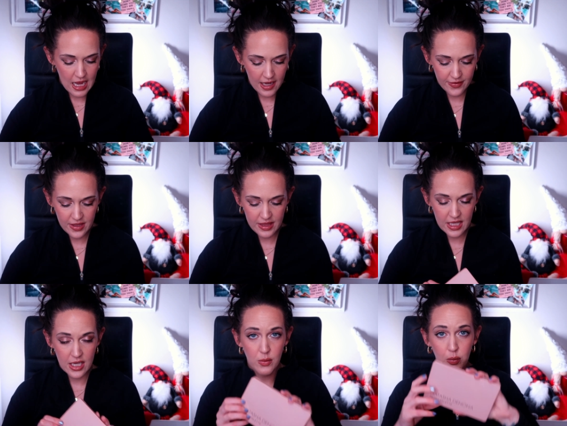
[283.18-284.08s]
have
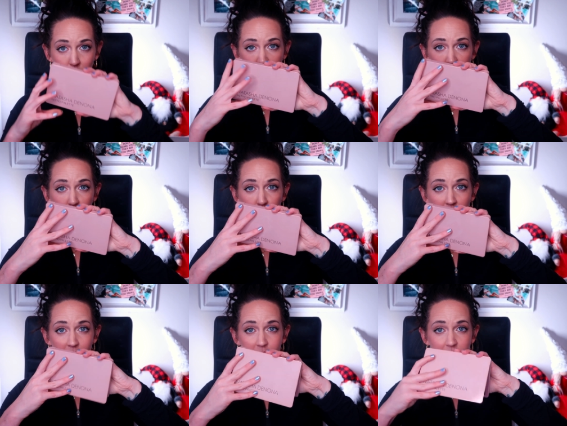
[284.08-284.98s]
the Retro
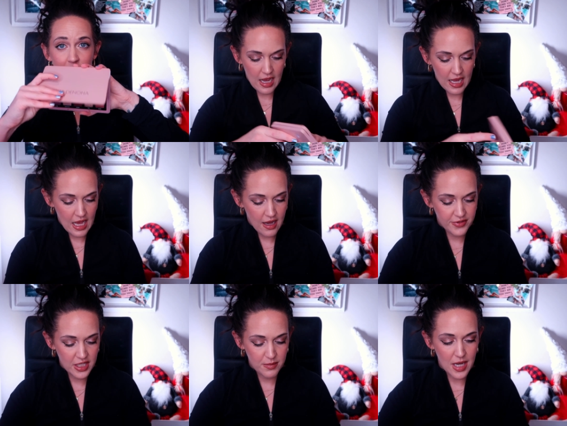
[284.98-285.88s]
palette. I
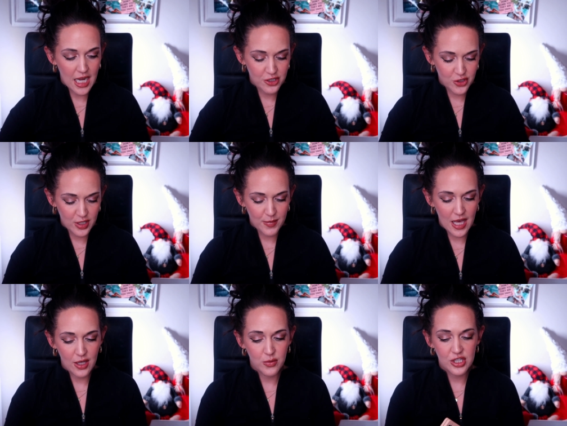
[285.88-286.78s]
have the My Dream
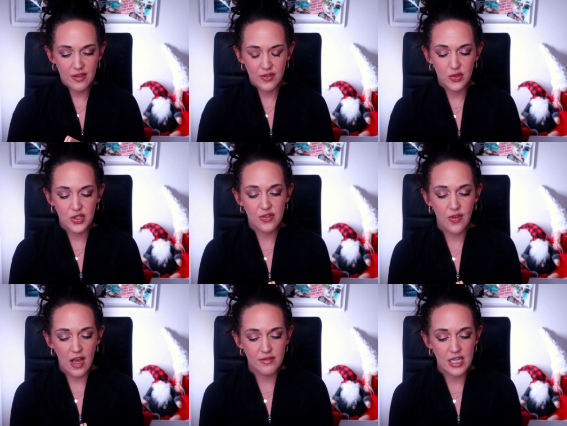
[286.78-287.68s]
palette, which I've used
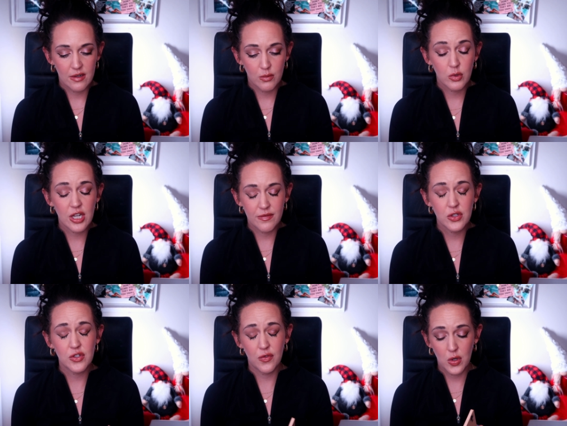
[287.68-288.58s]
five, which I've
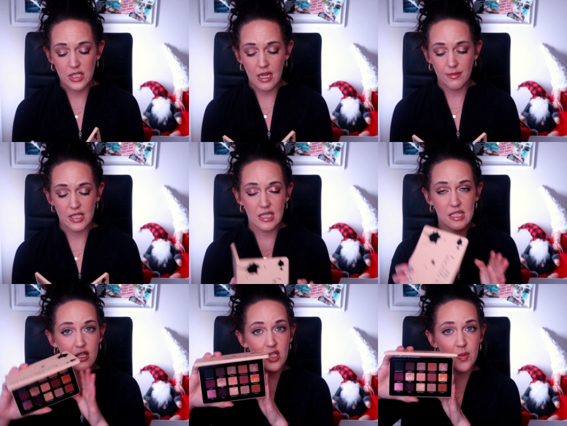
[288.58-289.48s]
used four times,
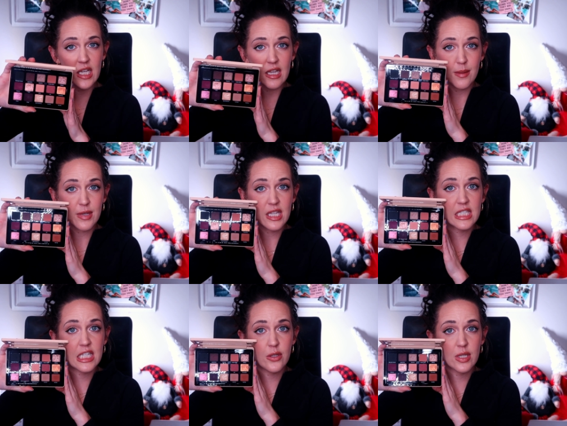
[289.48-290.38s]
excuse me, and I'm
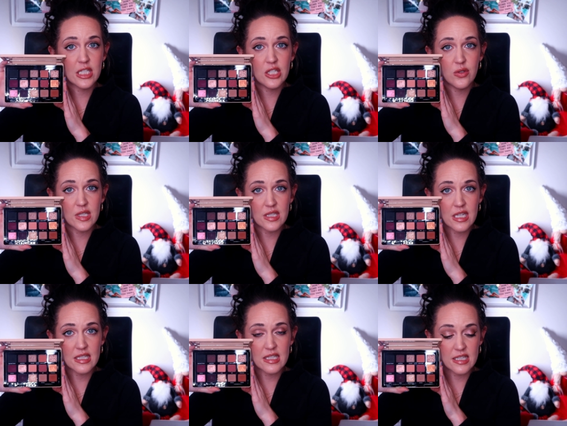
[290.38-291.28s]
continuing to use and
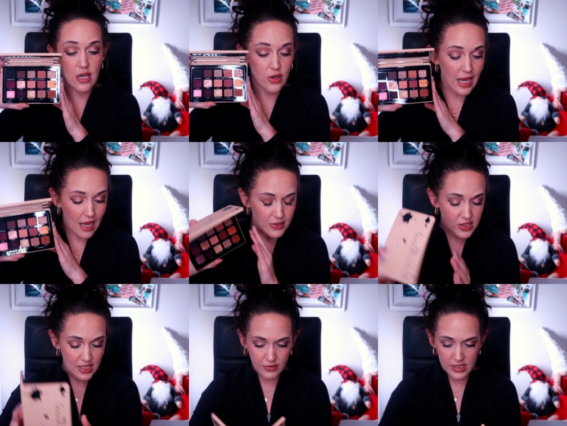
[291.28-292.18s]
test this out. I have
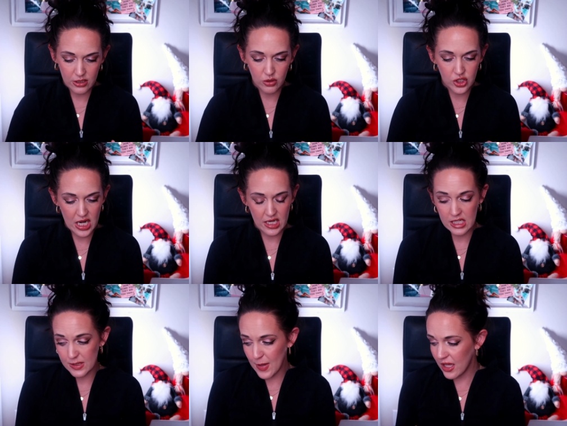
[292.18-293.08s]
used every single shade in
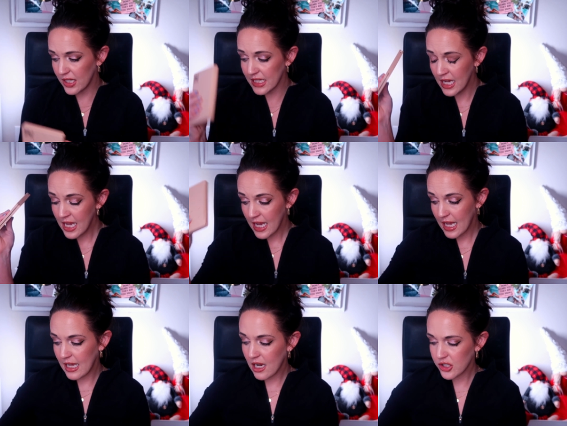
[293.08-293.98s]
this palette,
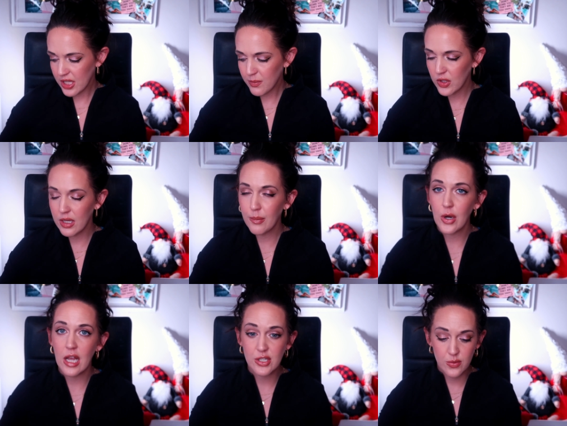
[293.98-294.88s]
and I actually am really
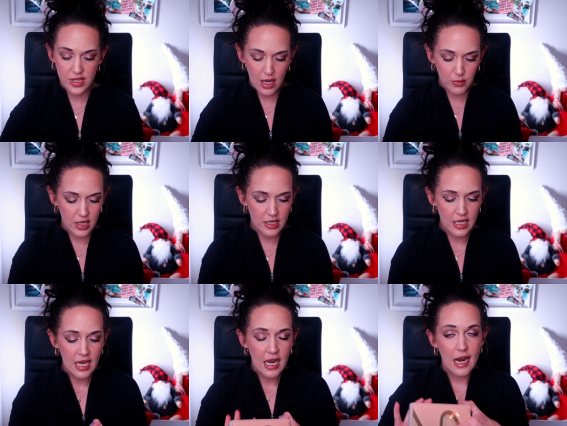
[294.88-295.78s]
impressed with that
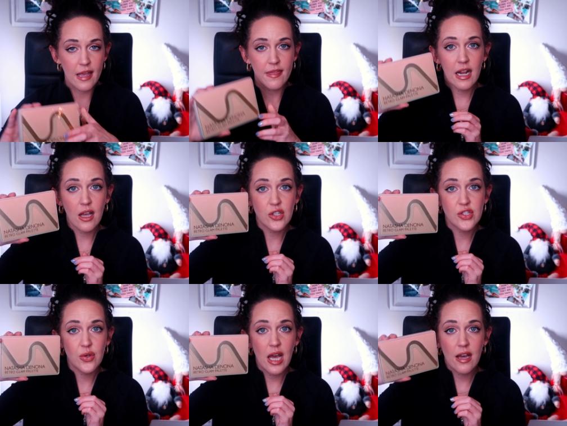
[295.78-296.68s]
one. And then I
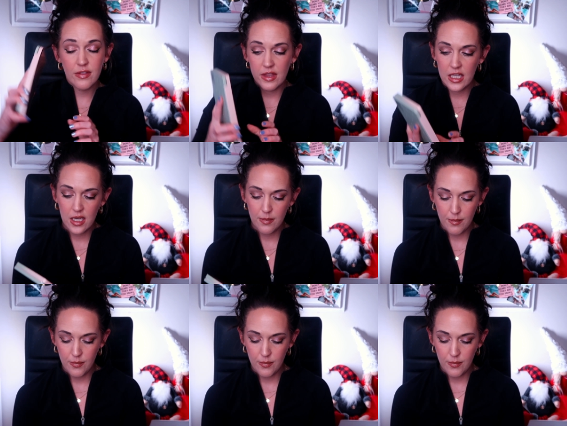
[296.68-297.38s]
also have the